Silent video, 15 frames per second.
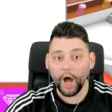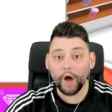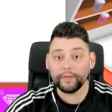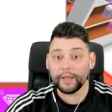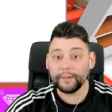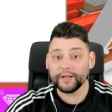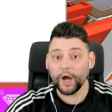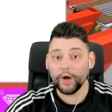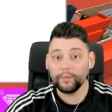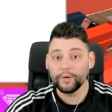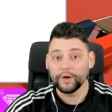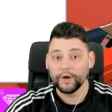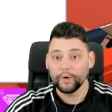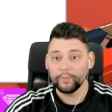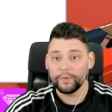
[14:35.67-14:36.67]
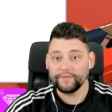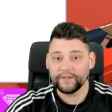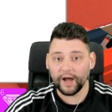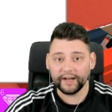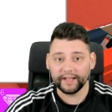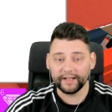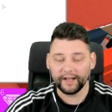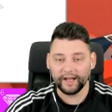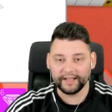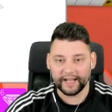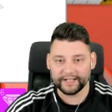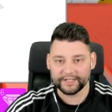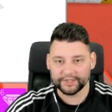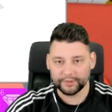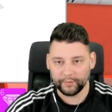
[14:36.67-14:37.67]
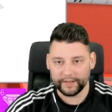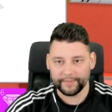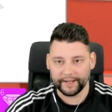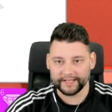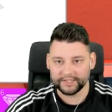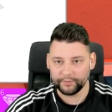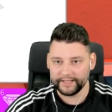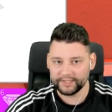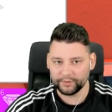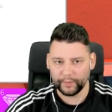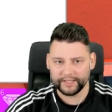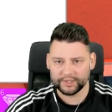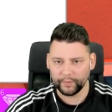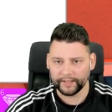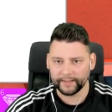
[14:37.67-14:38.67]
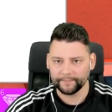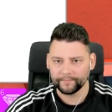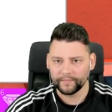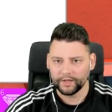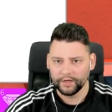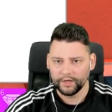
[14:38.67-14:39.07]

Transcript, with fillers: Oh, there we go! We've got it. Okay, sweet, mate. Sweet, sweet, sweet.